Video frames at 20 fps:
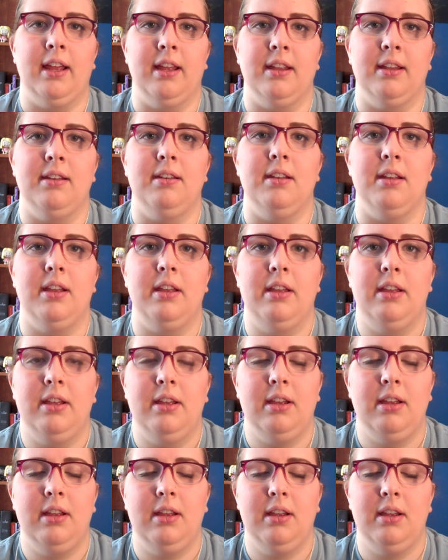and
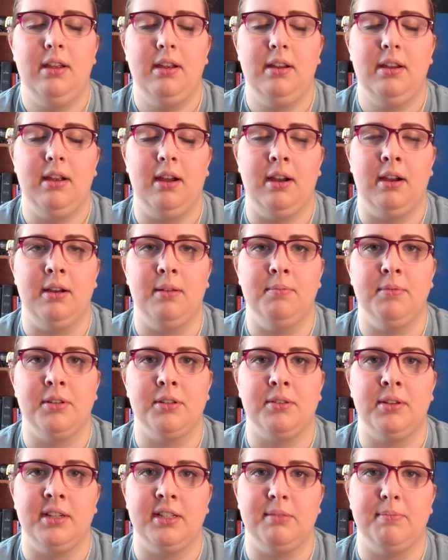the
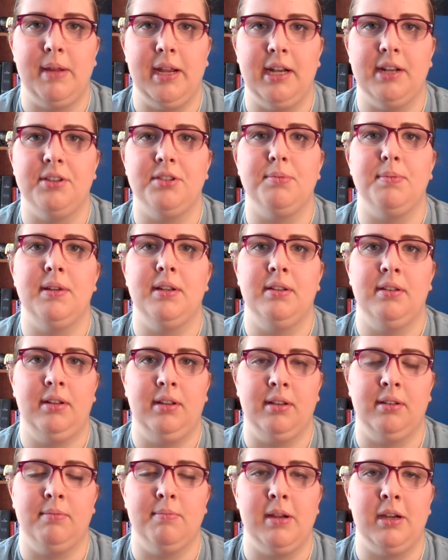stress management,
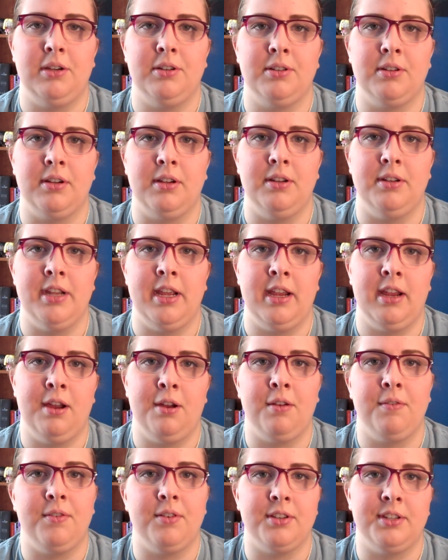and make sure you take
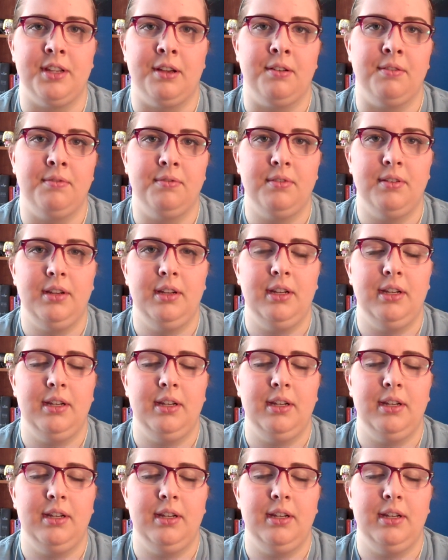care of yourself.